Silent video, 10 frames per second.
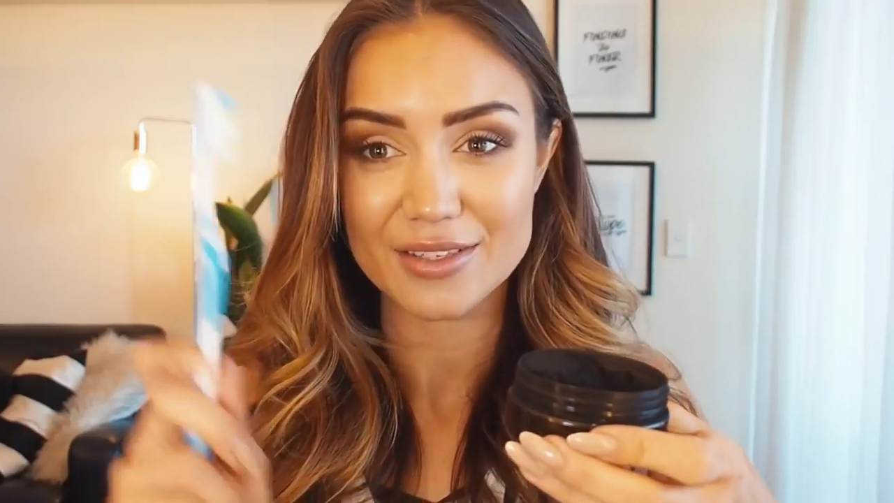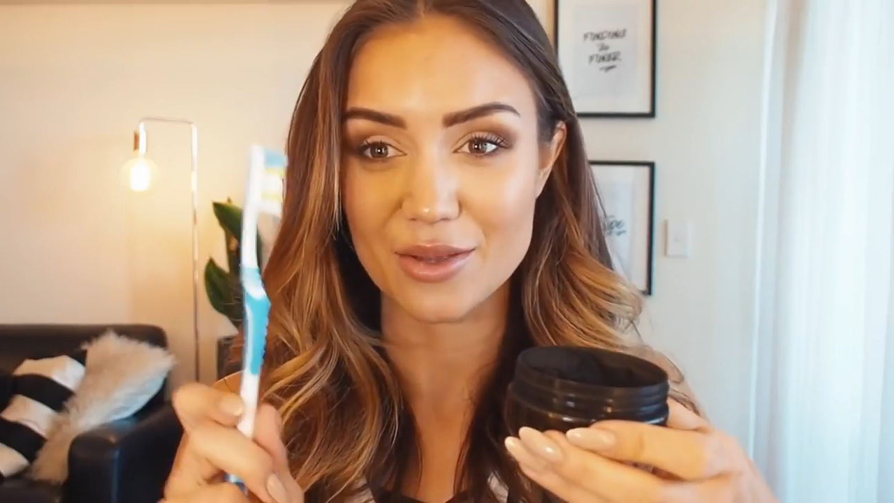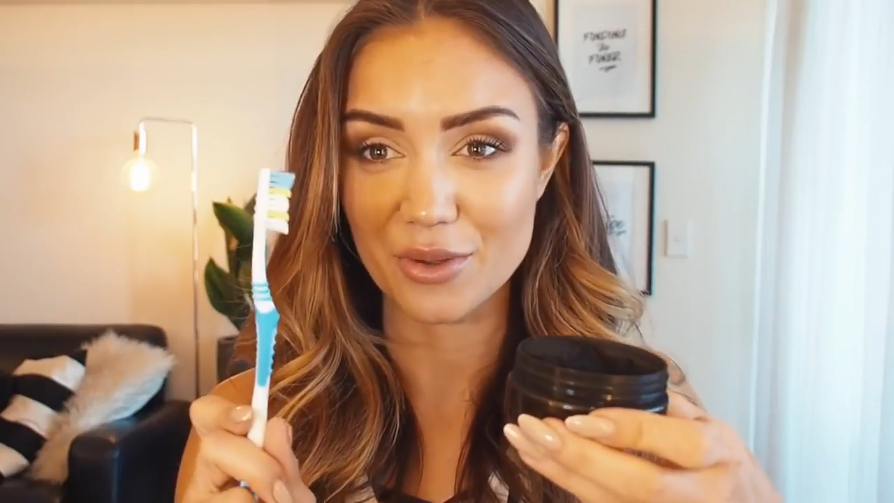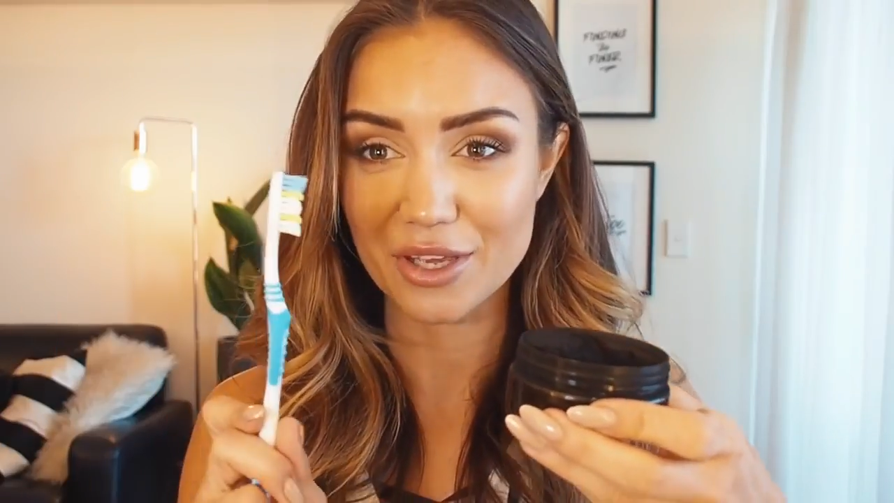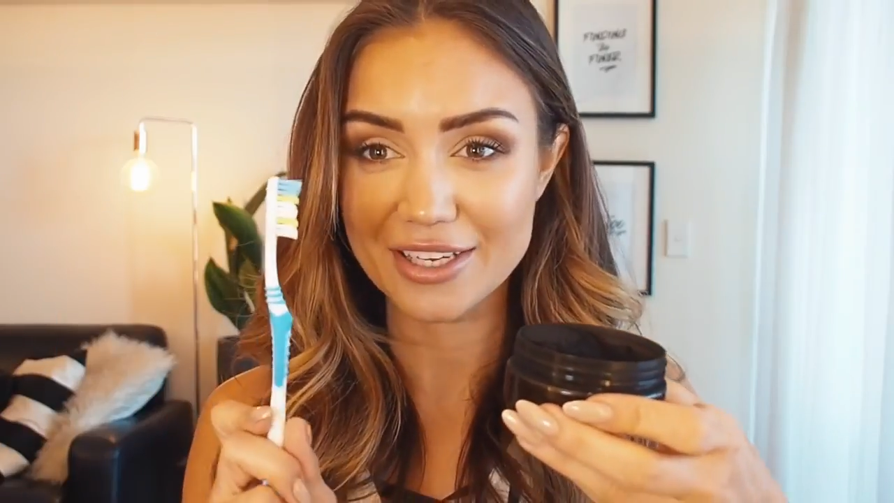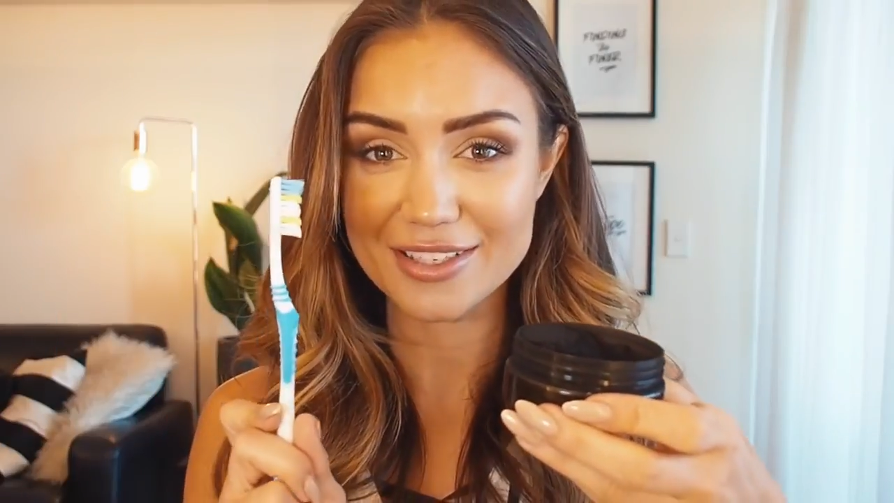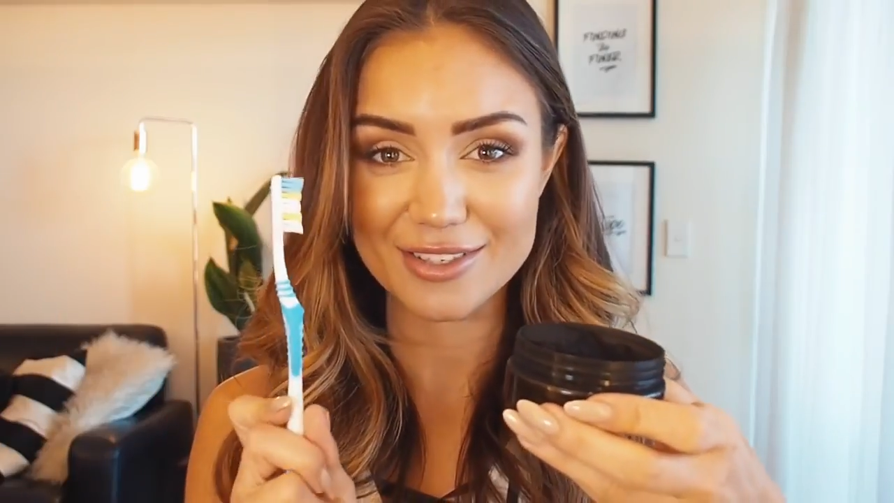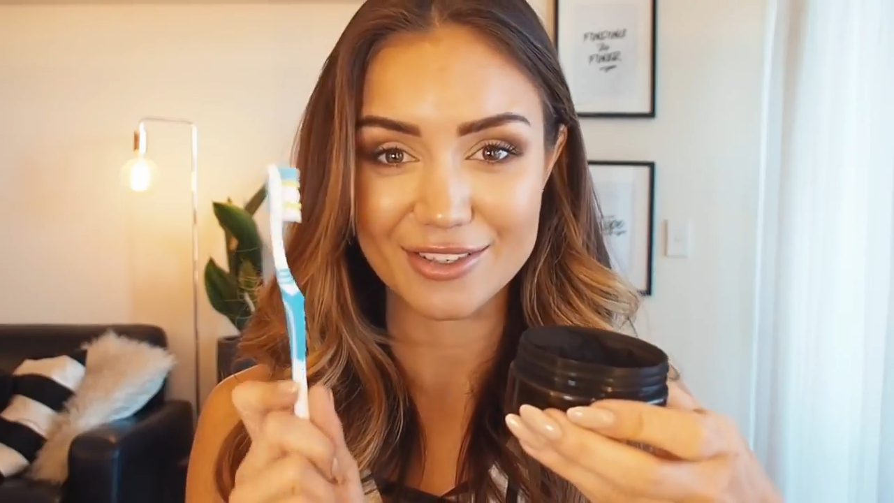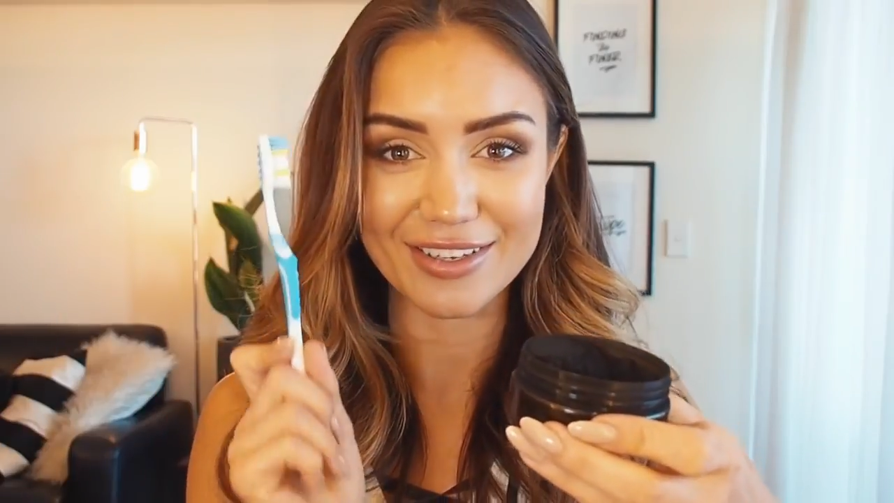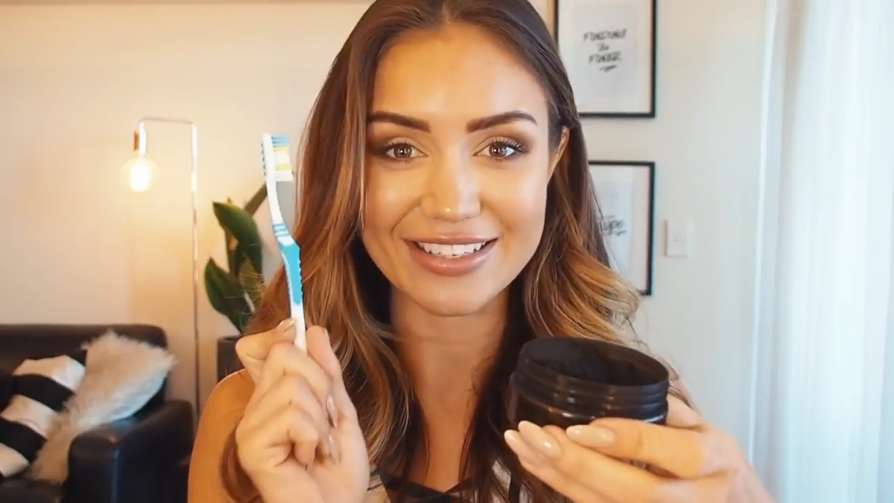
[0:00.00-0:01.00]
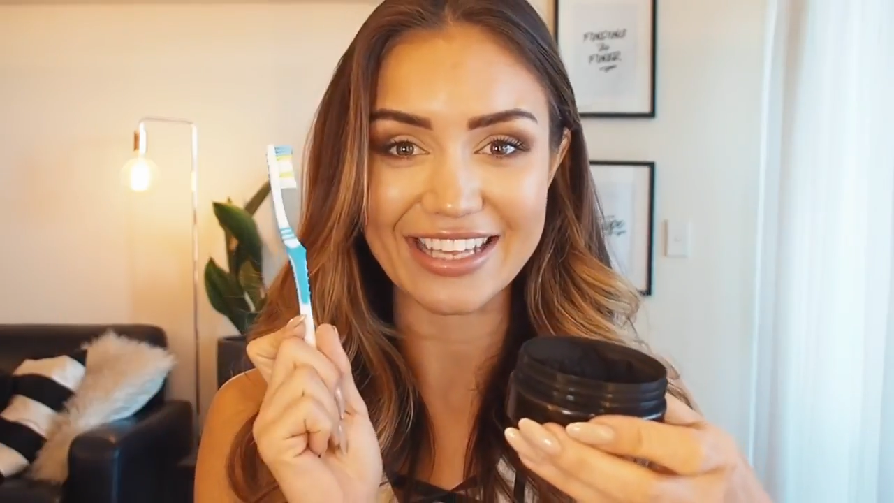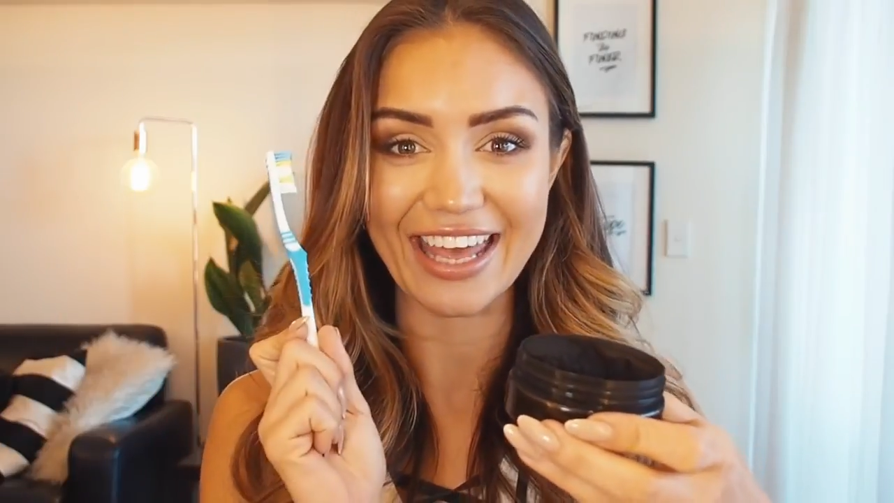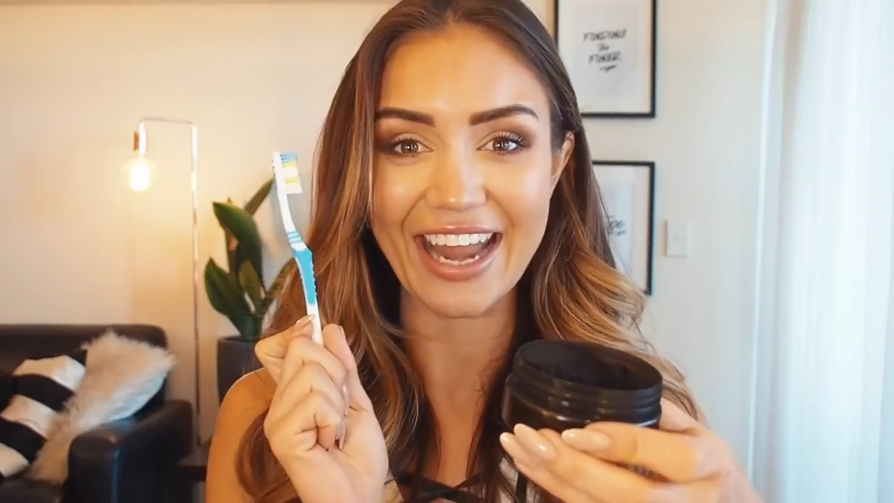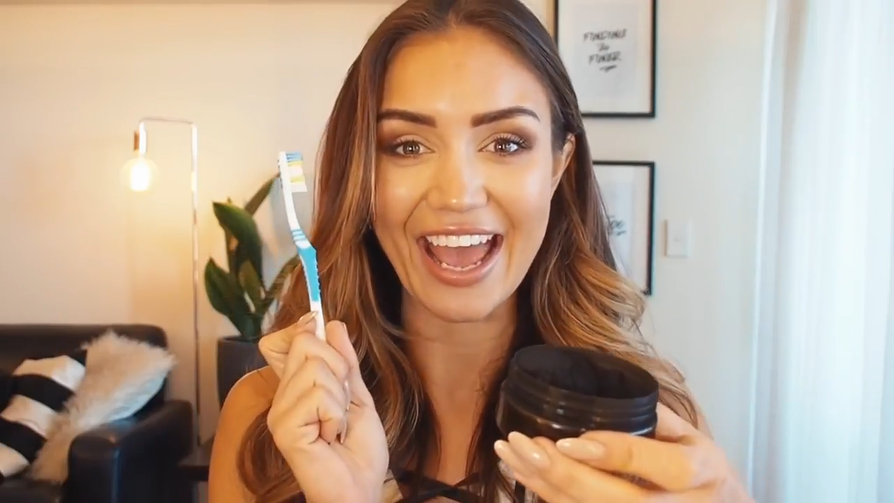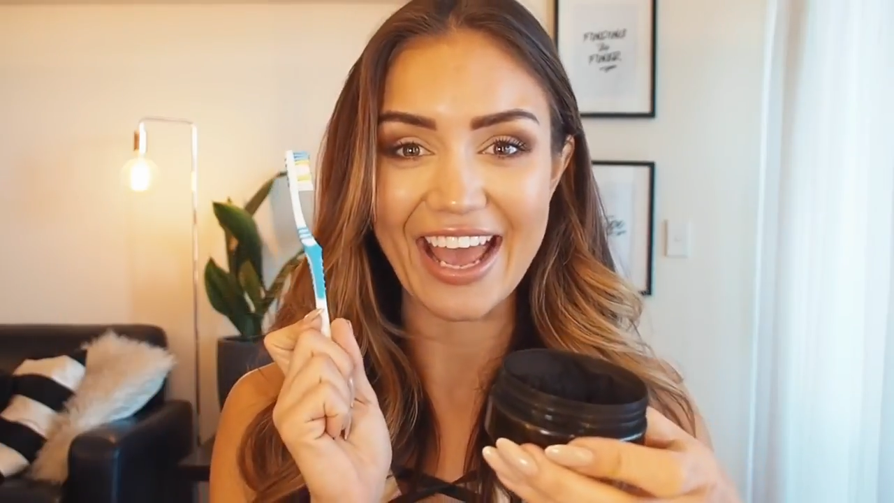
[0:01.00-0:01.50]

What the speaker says: So what you need to do is get